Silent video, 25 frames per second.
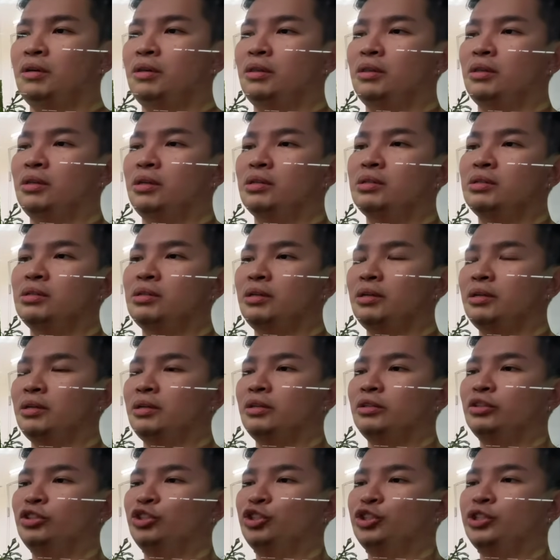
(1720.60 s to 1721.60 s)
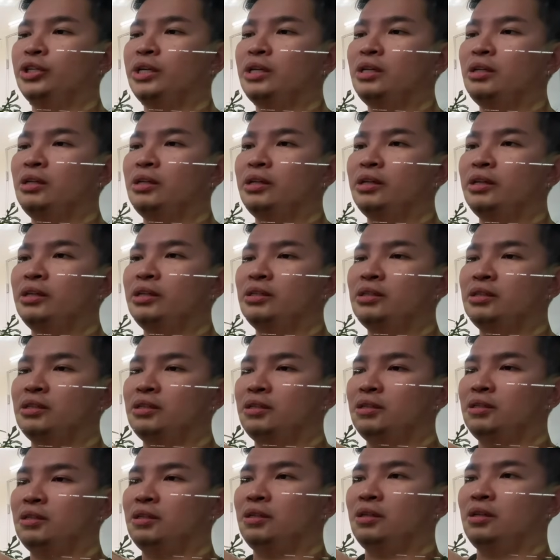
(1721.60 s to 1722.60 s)
this little
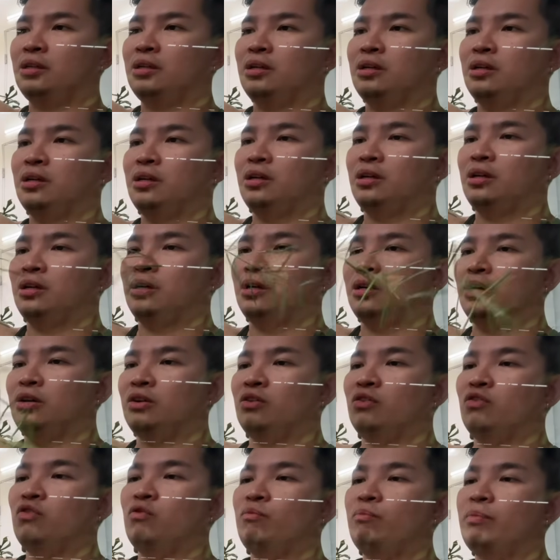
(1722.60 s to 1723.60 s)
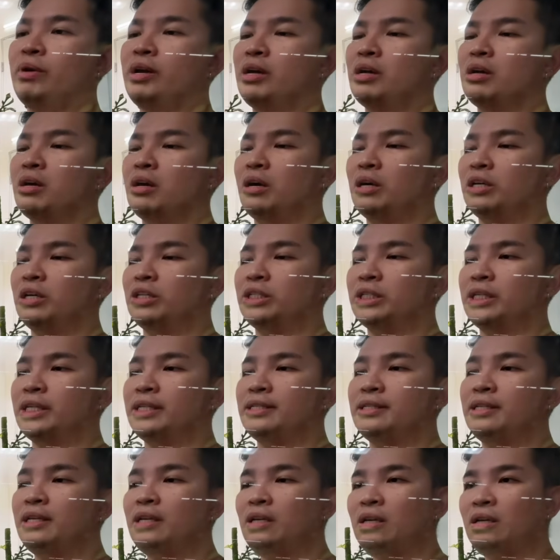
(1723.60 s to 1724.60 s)
trellis. Oh my gosh,
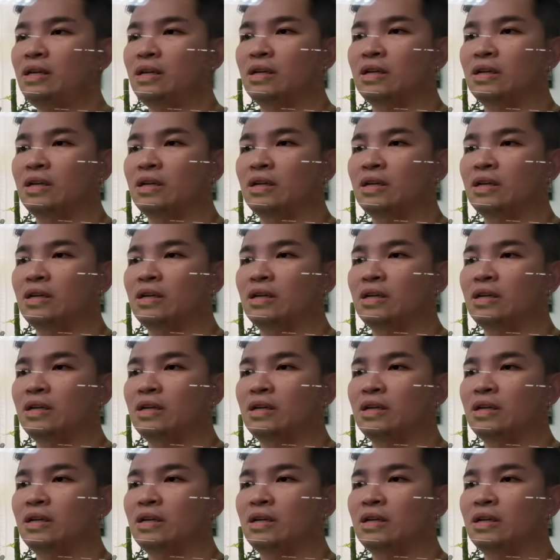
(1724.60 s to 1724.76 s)
see?